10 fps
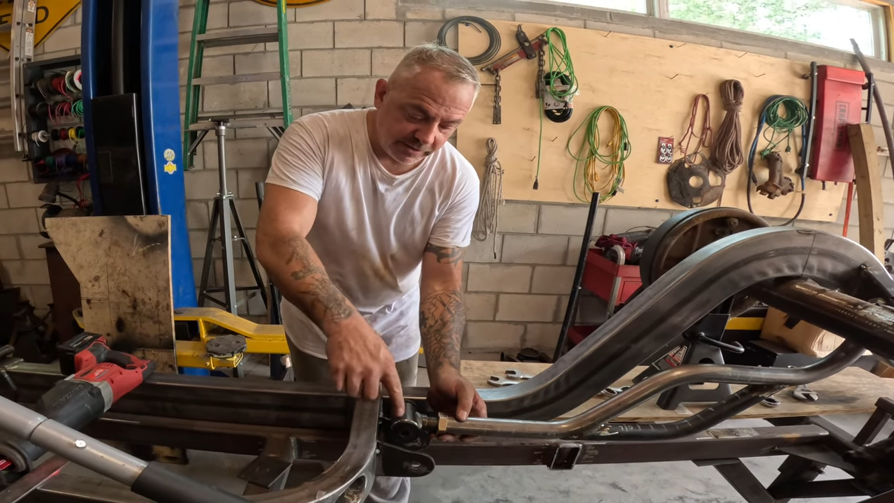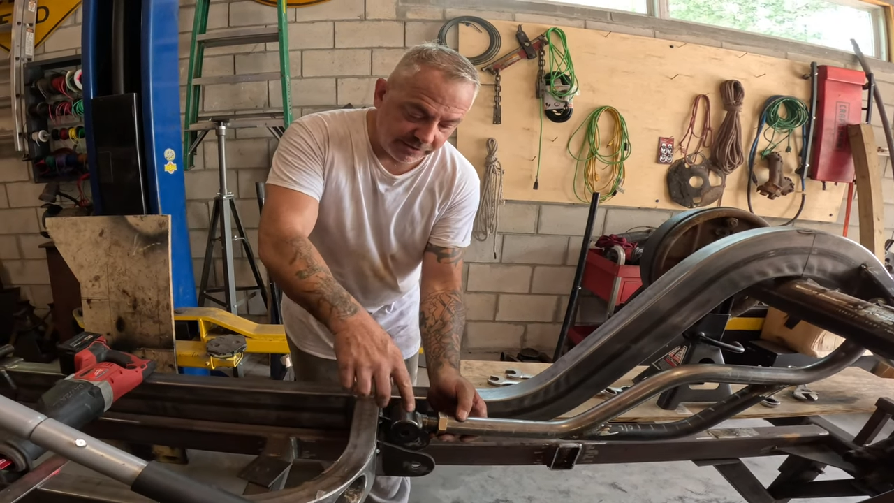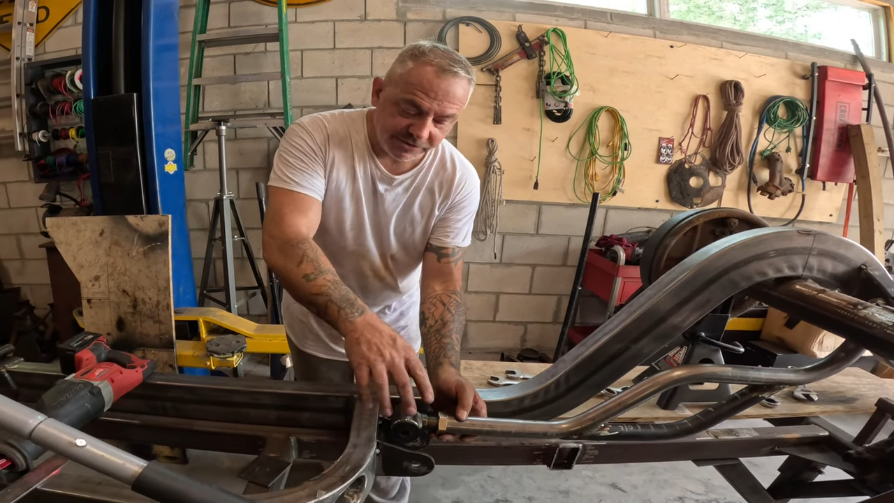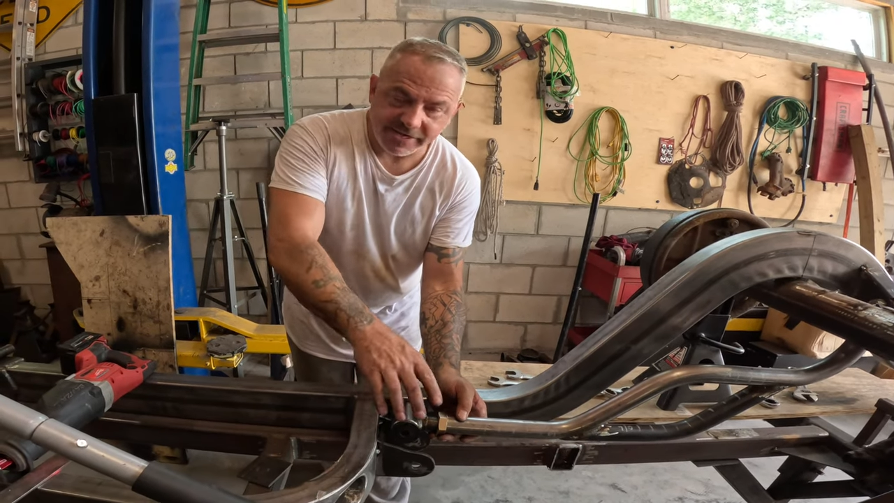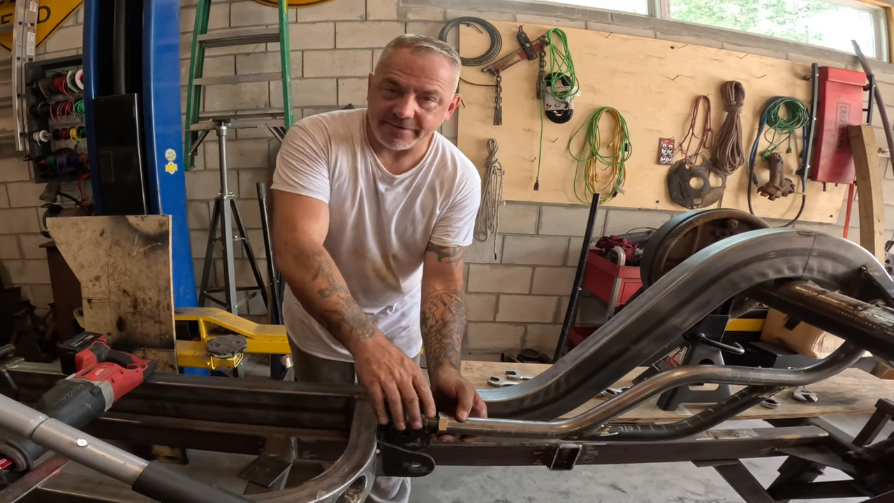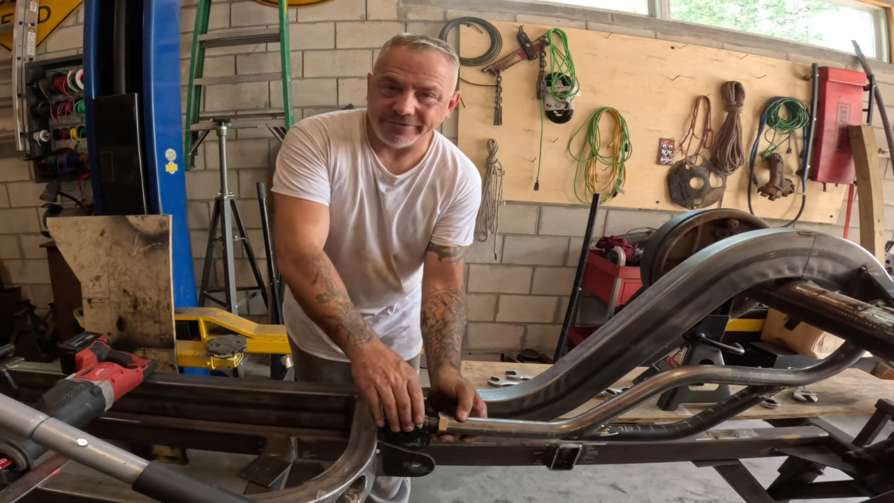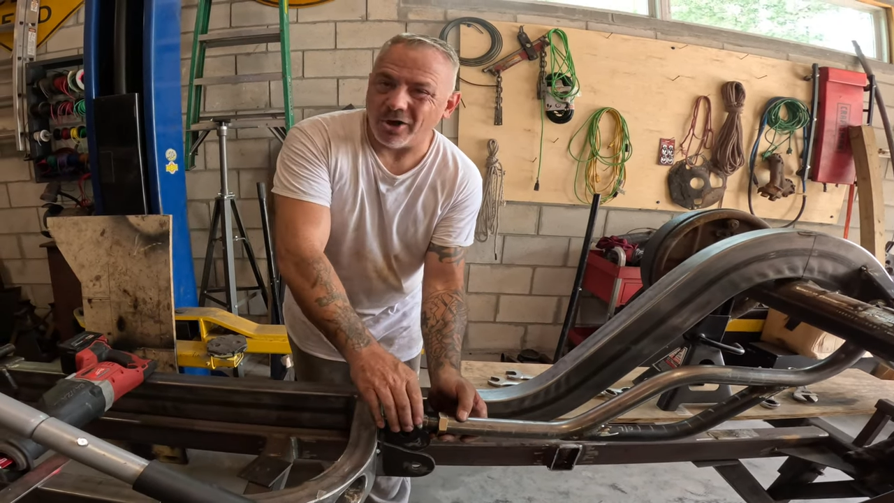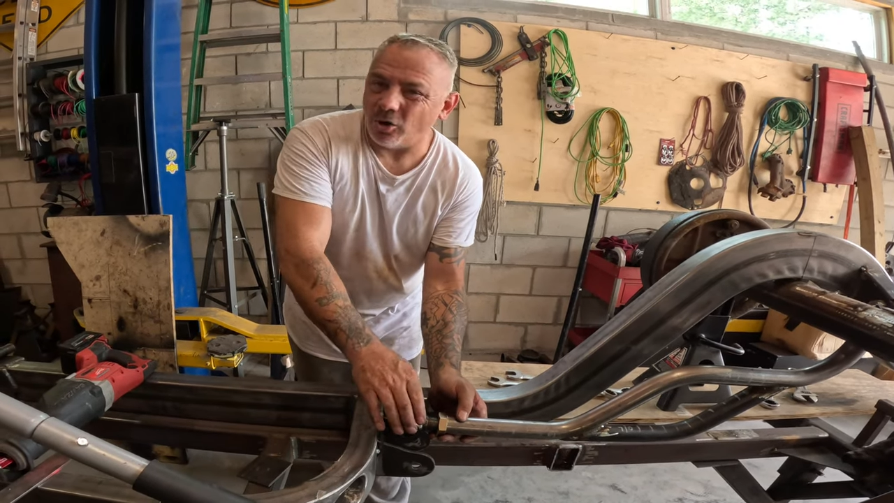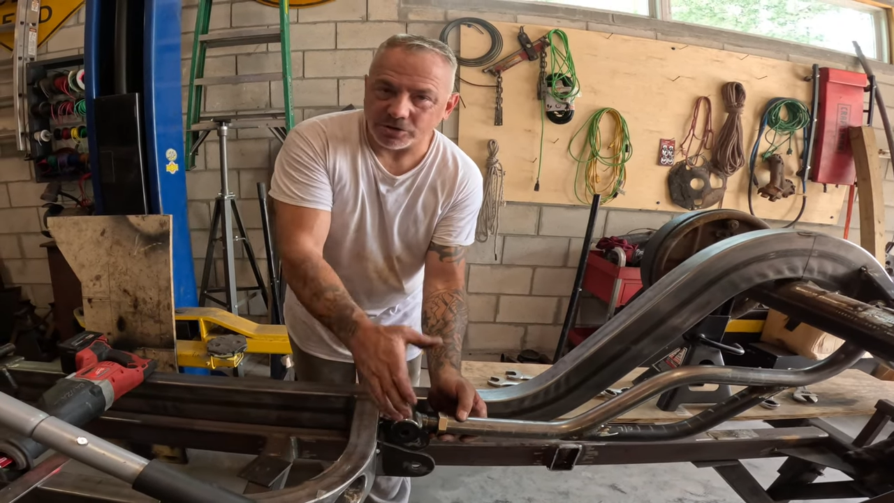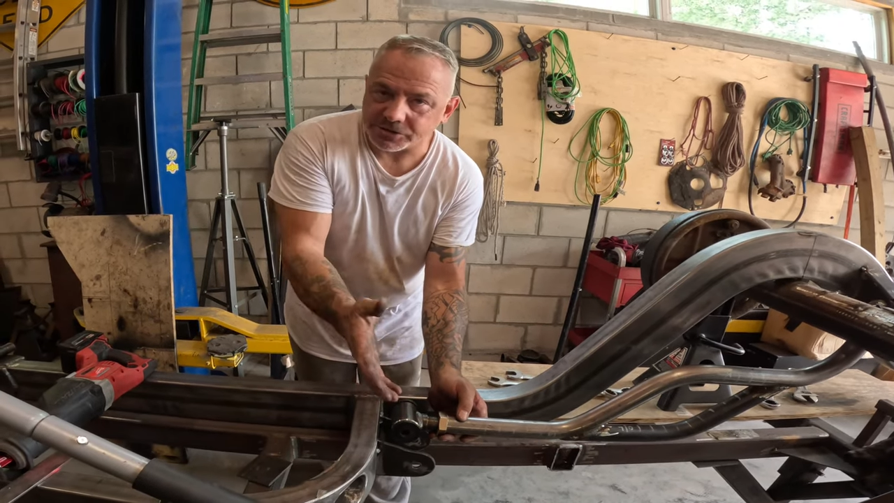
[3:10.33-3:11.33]
just have to
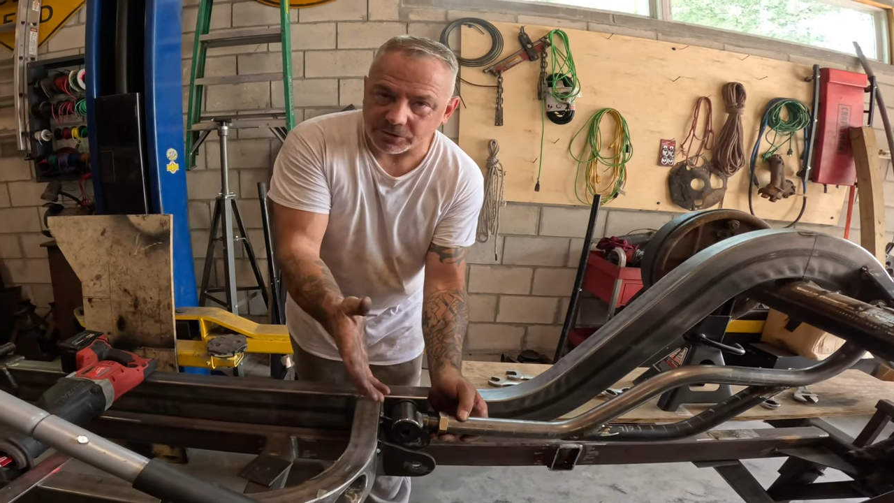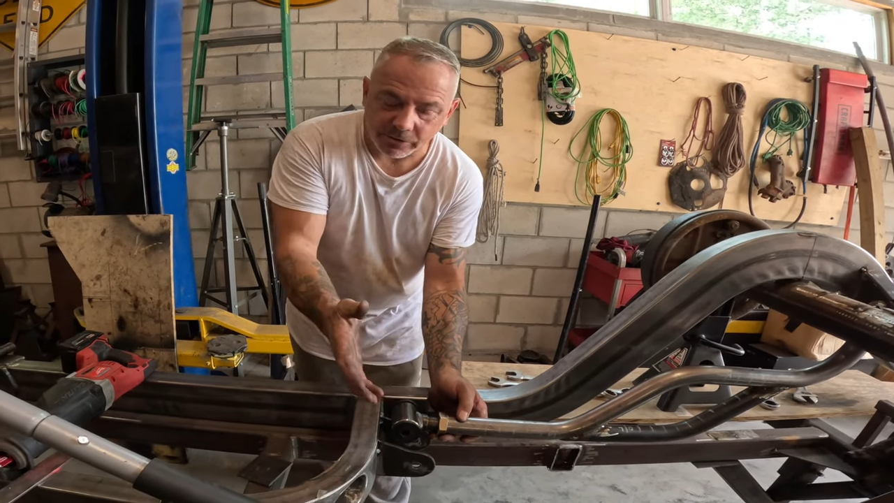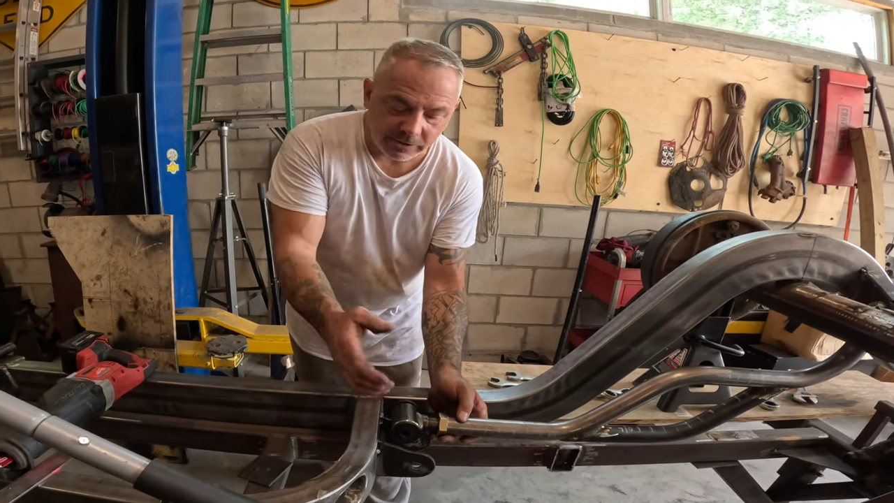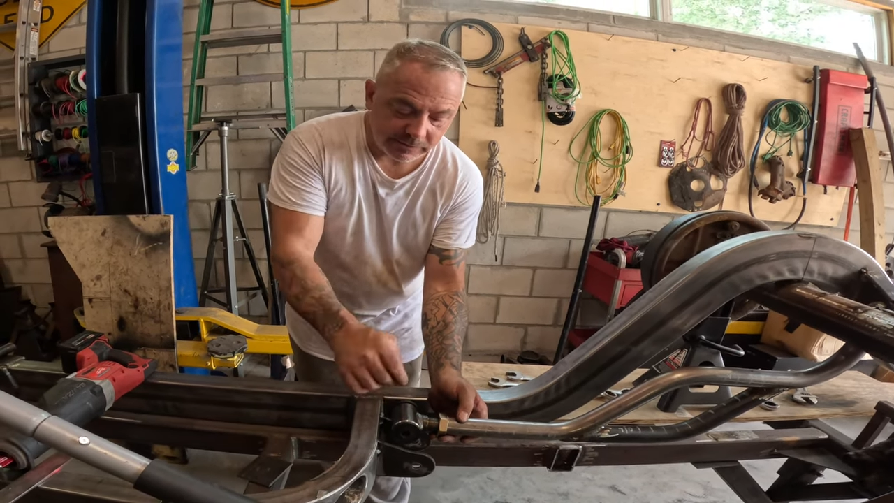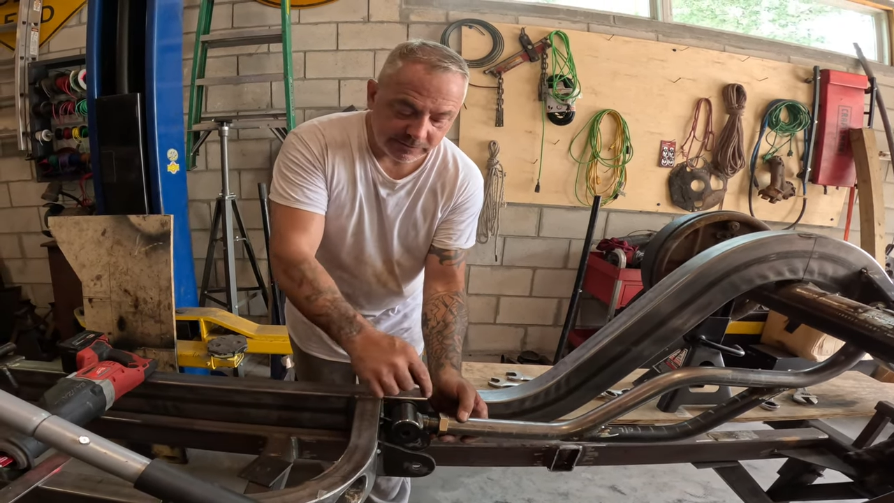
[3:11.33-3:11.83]
hole saw